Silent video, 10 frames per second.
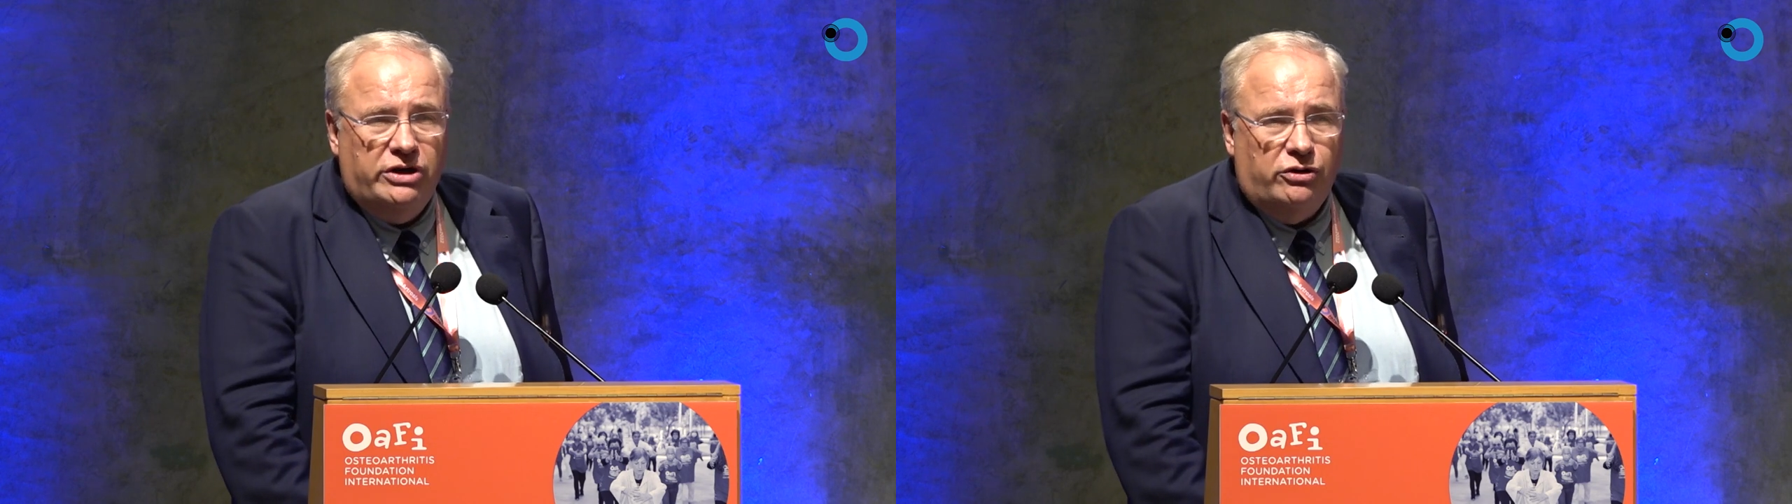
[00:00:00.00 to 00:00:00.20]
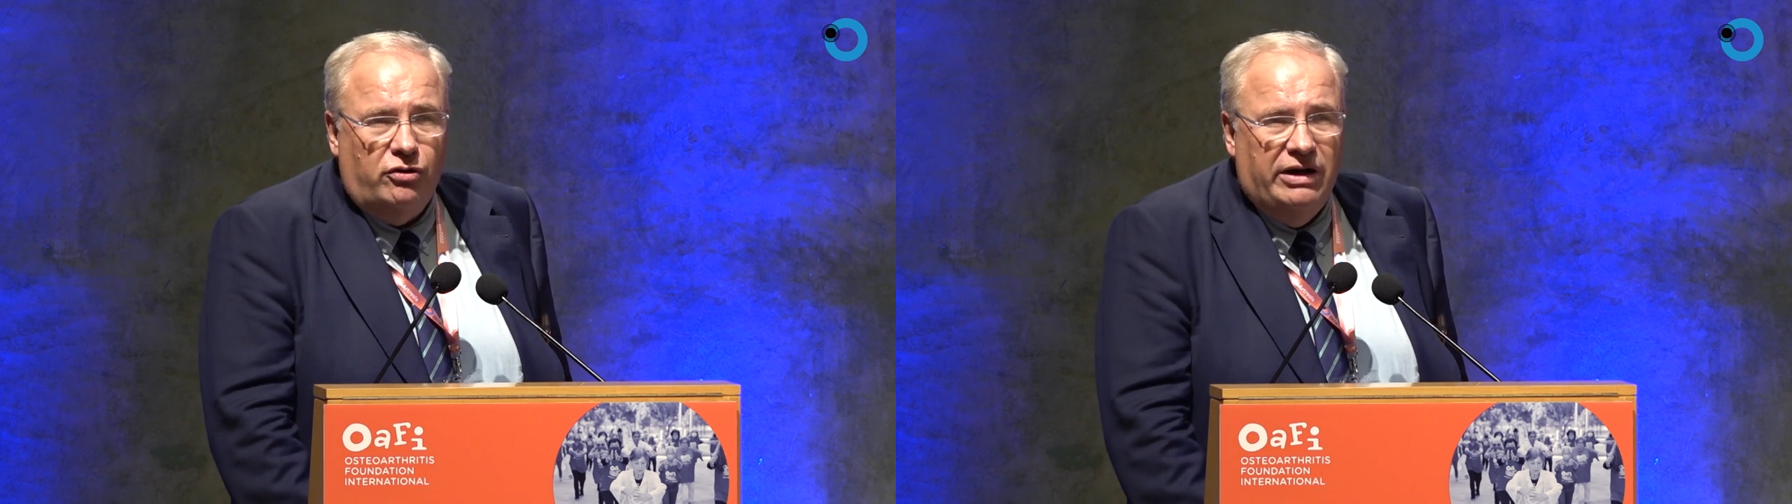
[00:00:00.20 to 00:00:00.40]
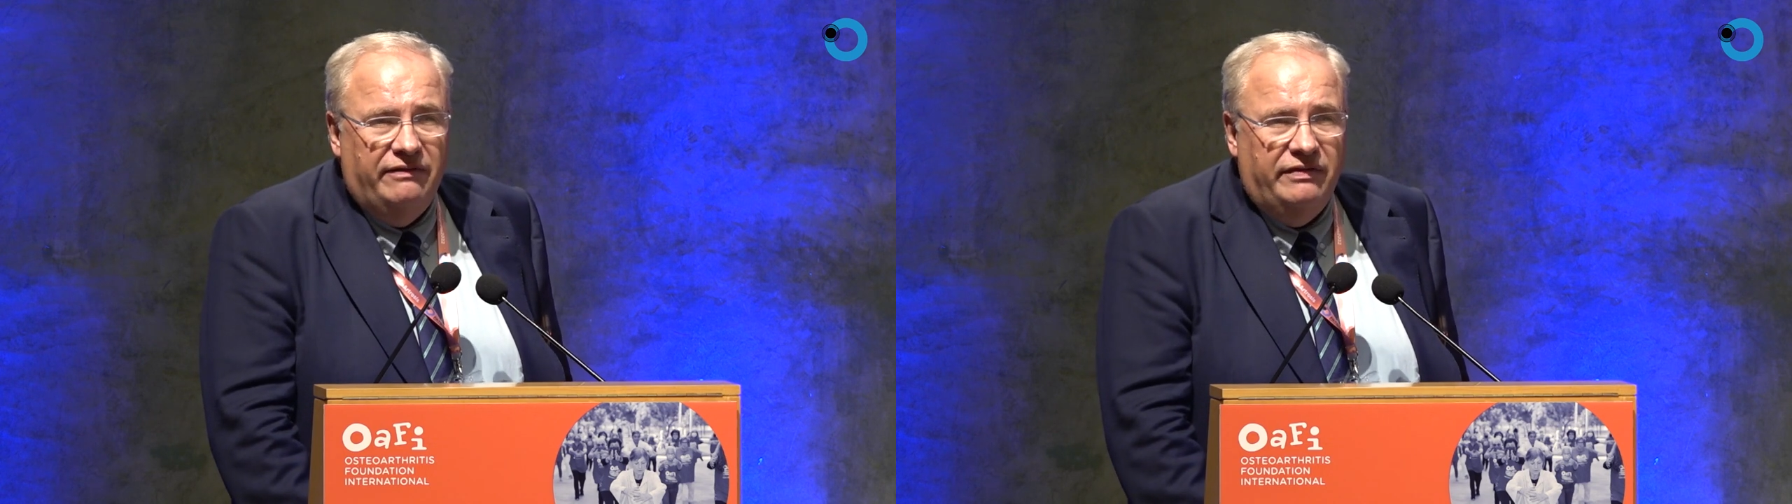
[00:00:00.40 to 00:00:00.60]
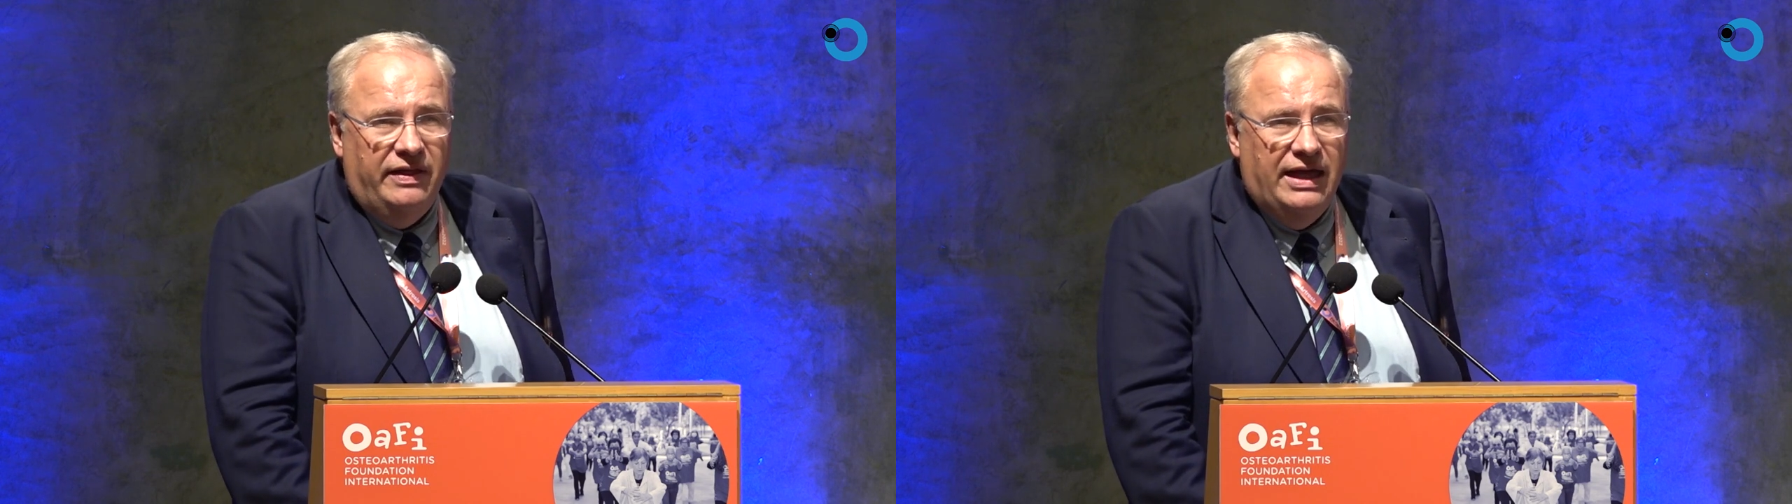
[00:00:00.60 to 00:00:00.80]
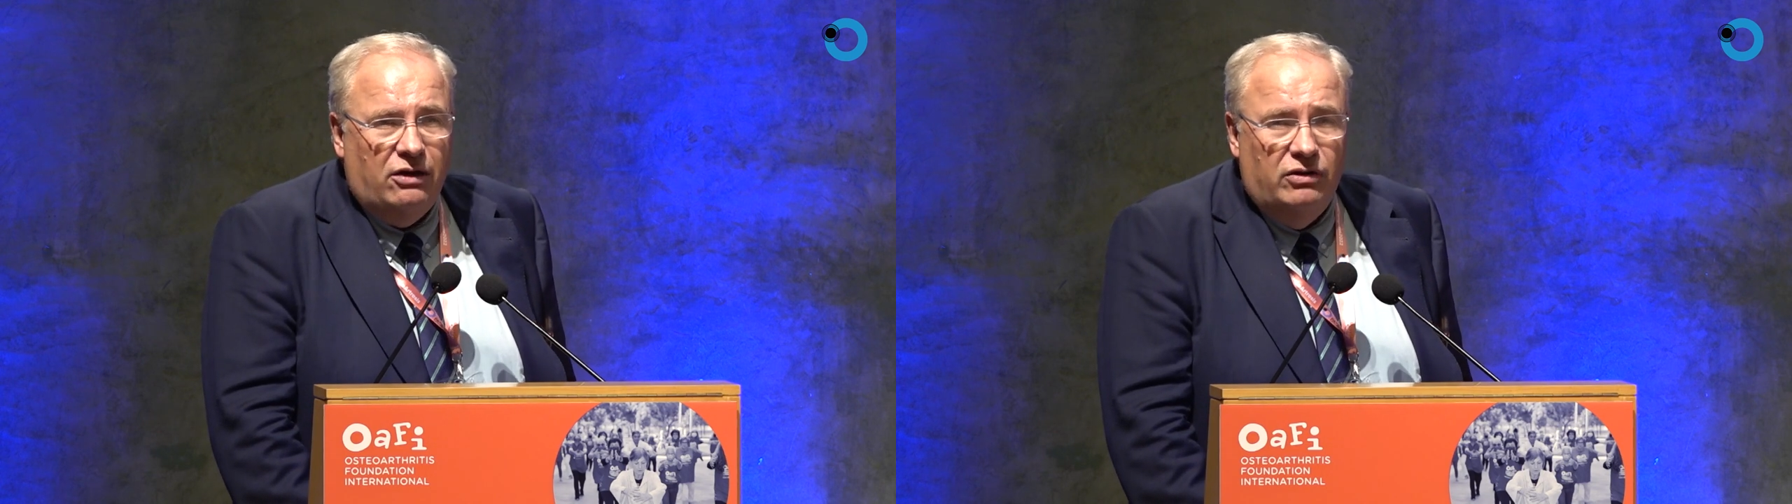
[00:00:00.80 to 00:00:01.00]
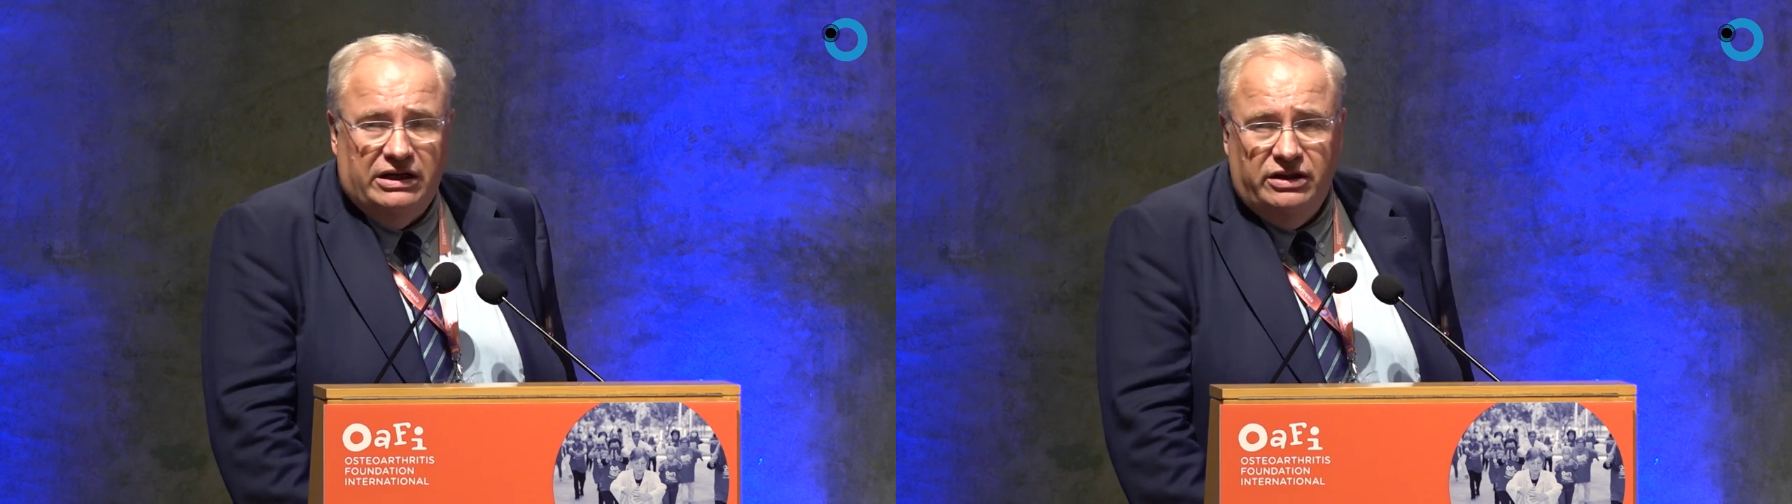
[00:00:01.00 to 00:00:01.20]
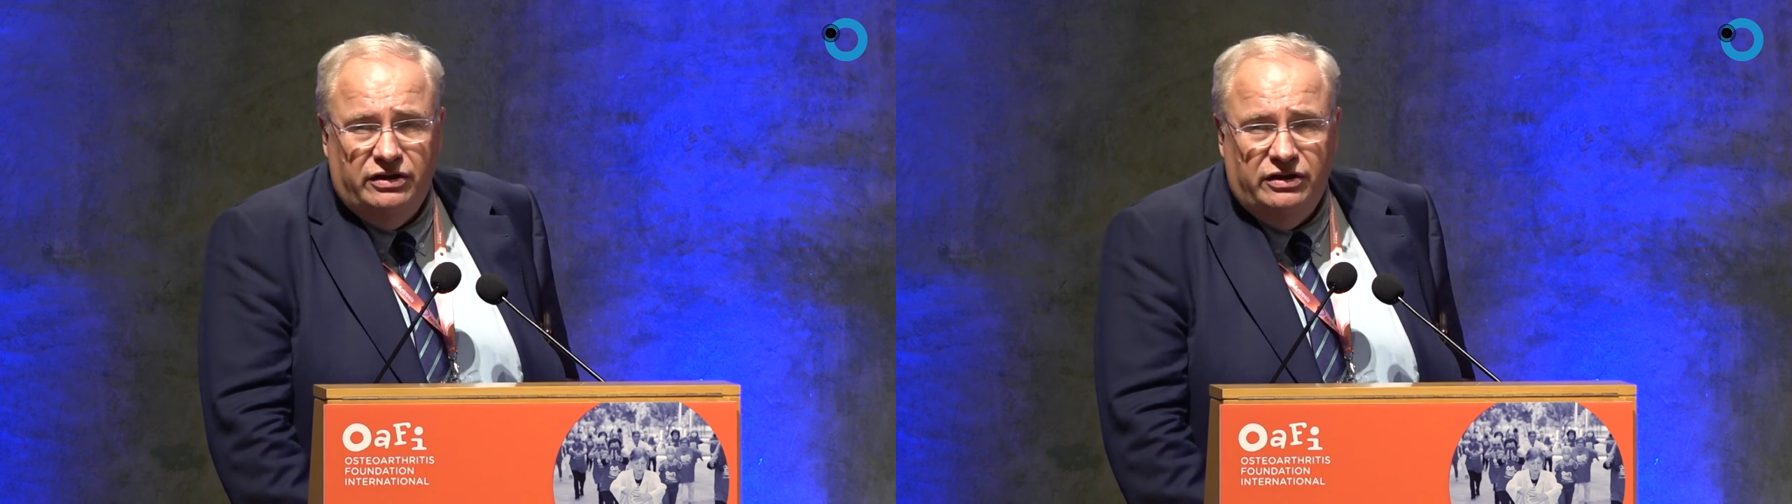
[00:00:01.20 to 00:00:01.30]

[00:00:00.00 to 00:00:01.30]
of them a day,